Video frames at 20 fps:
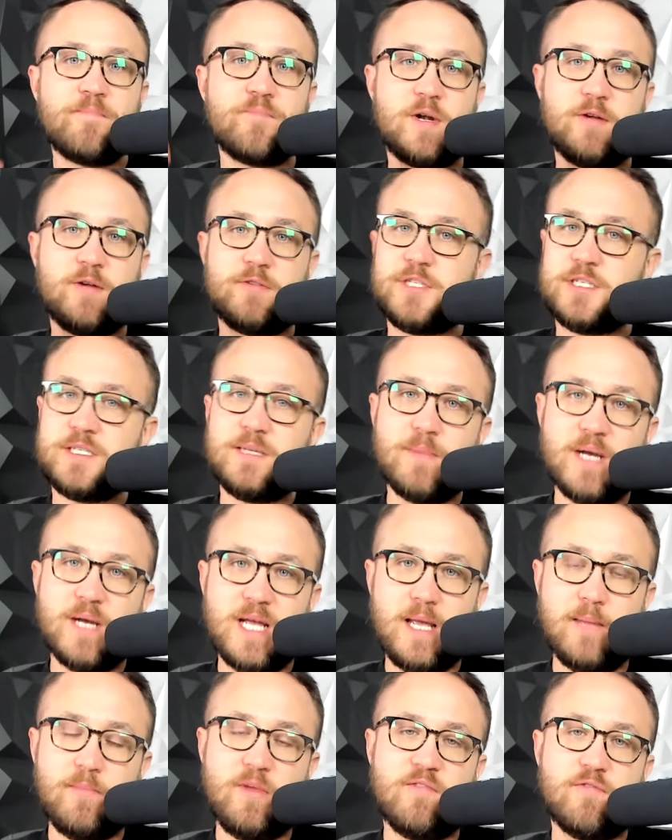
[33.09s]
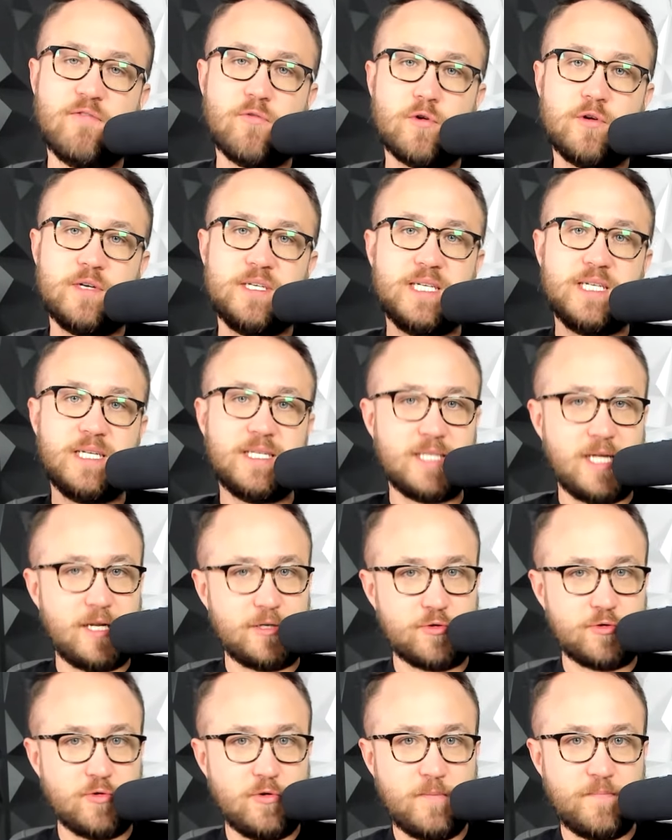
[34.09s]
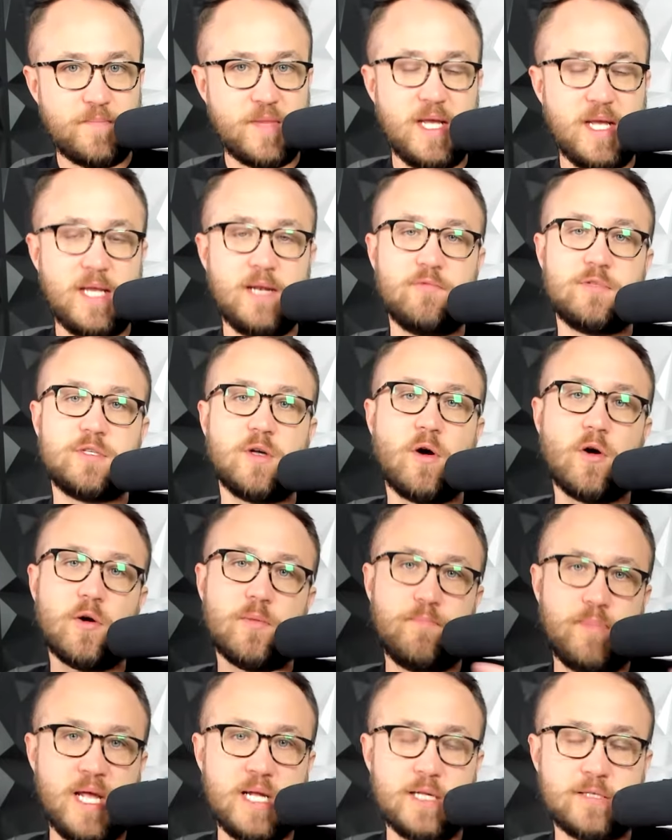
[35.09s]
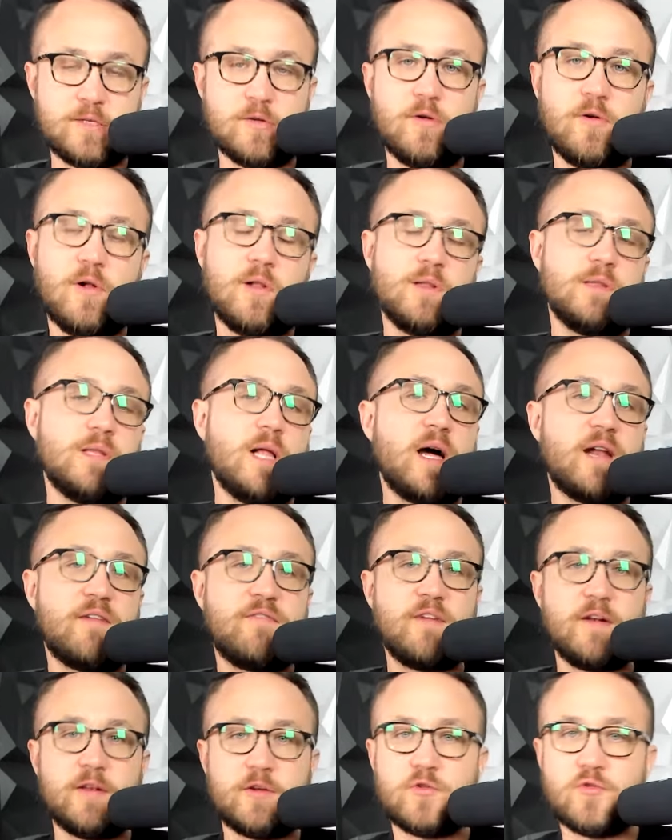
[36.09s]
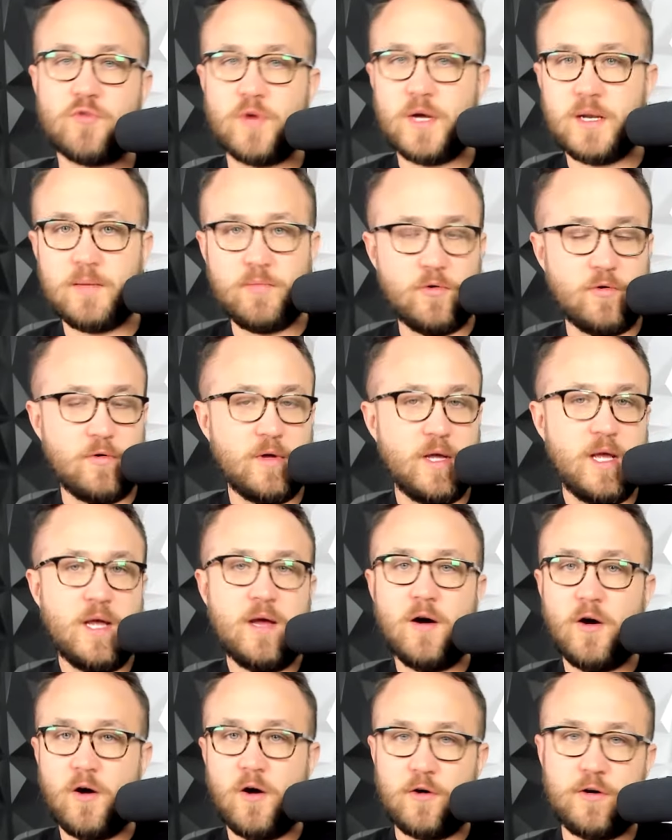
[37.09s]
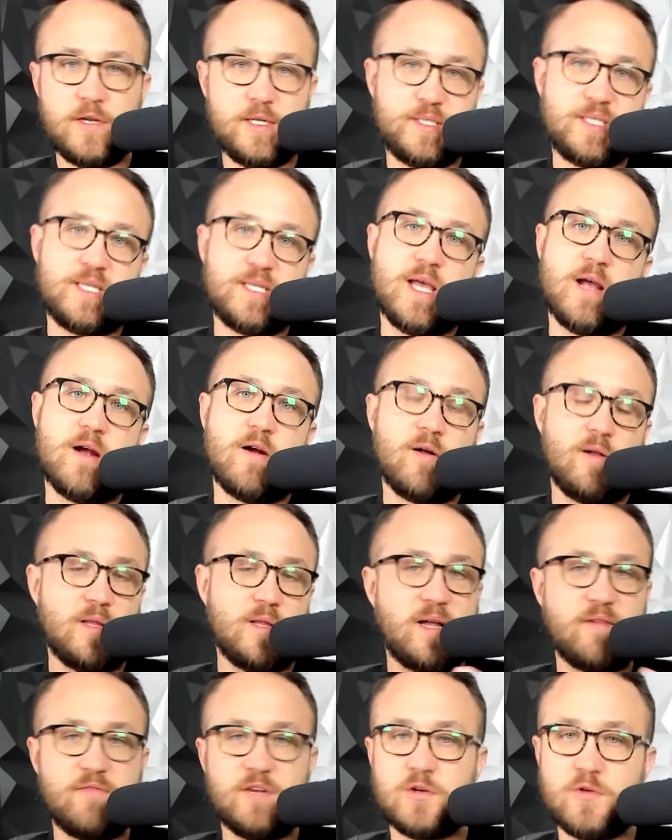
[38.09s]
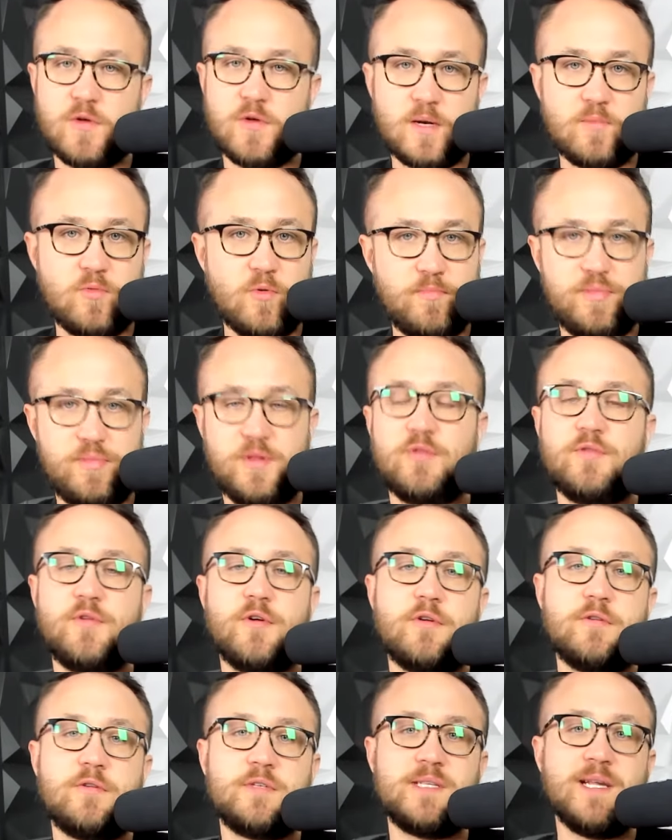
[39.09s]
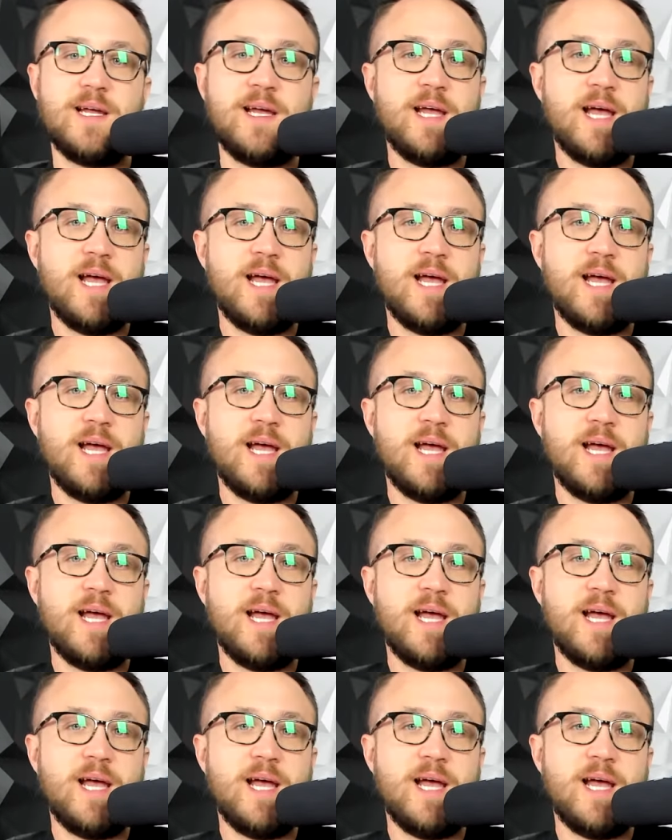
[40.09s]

But I was just in Miami for Decentral, and it was Art Basel, a lot of incredible artists there, a lot of incredible builders.